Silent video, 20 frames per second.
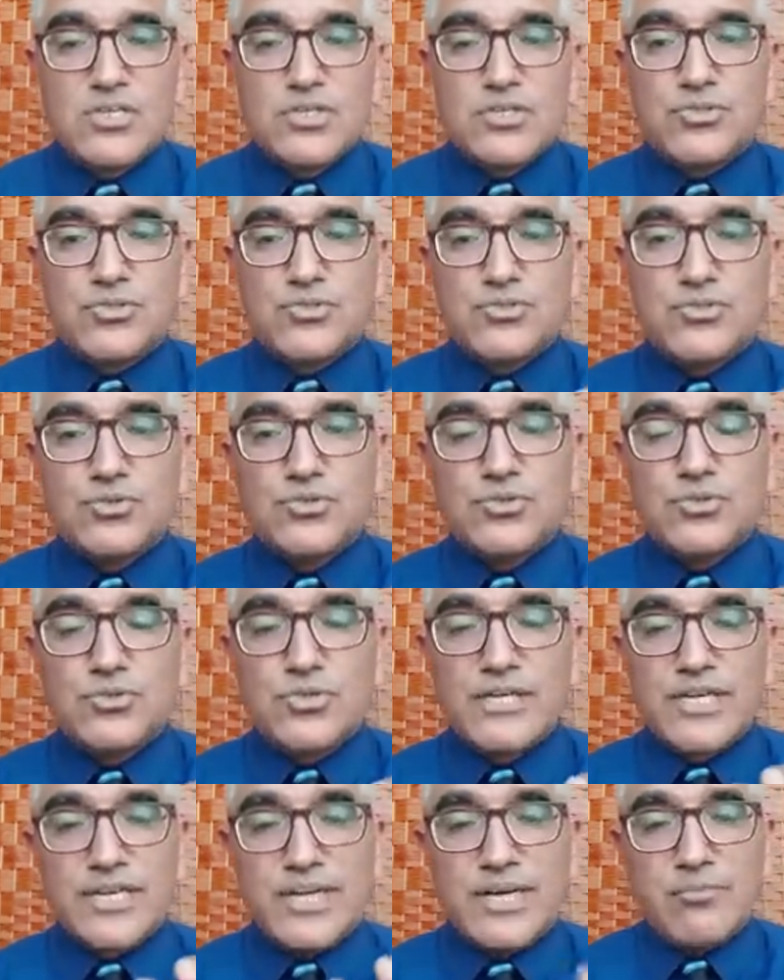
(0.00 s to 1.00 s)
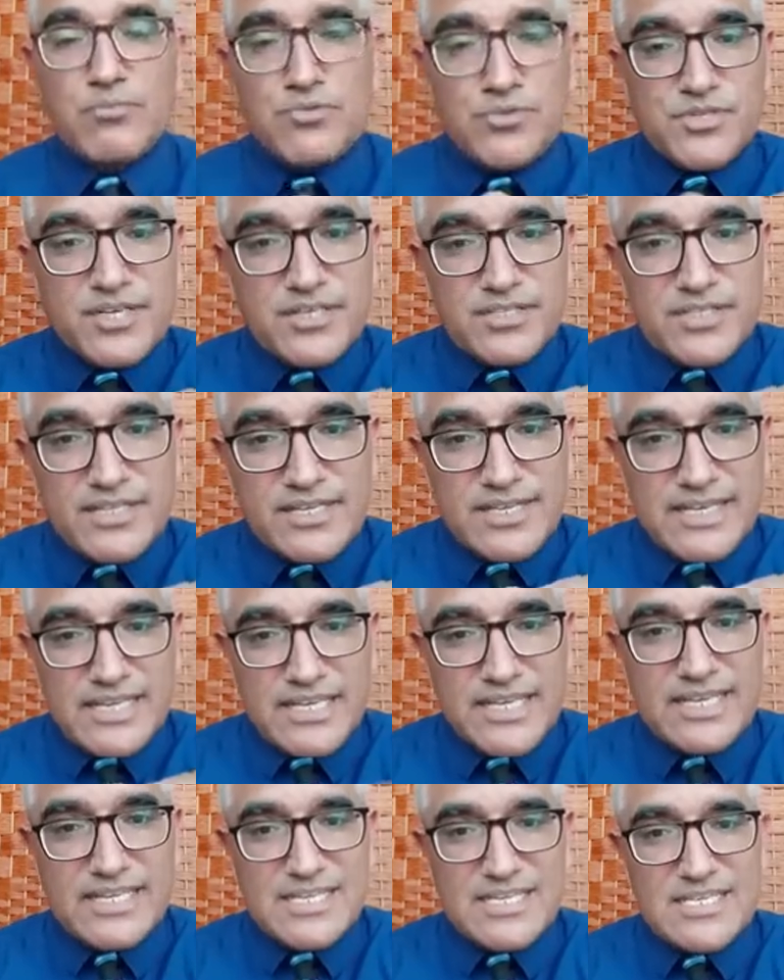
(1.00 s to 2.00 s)
to accommodate the
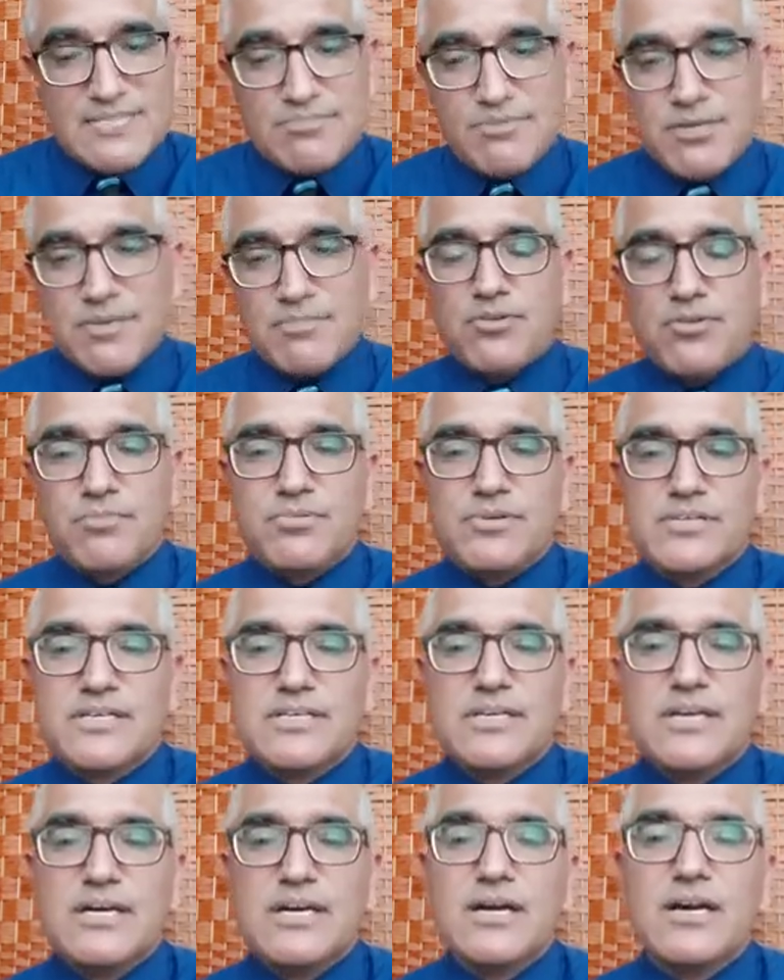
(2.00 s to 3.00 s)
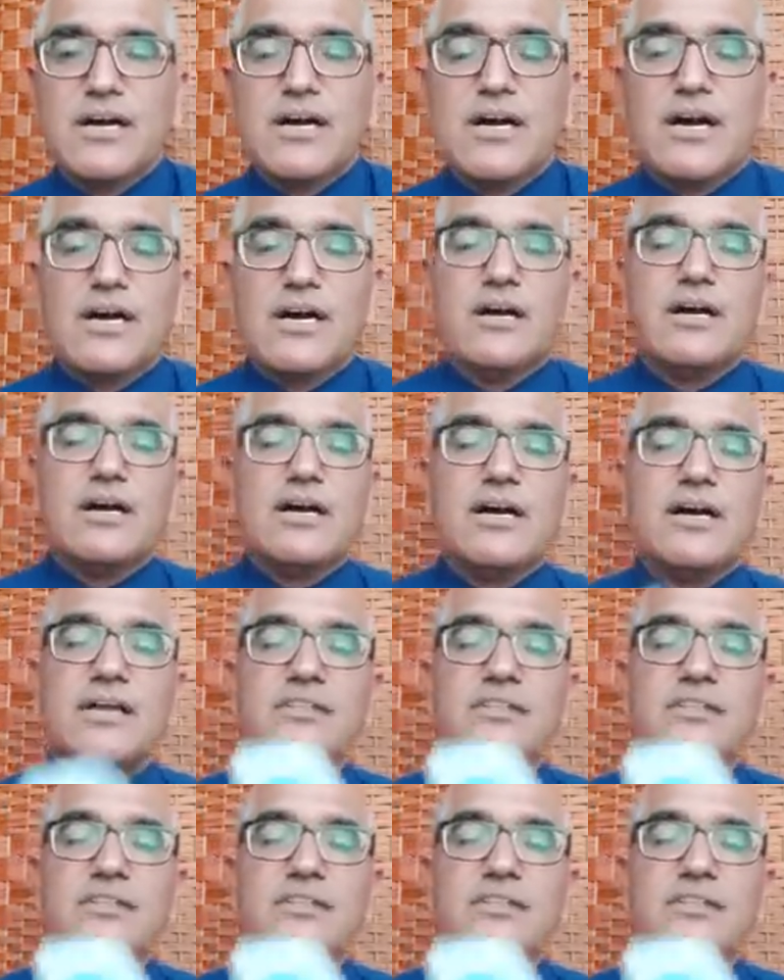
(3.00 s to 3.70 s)
calcaneus spur properly. And at the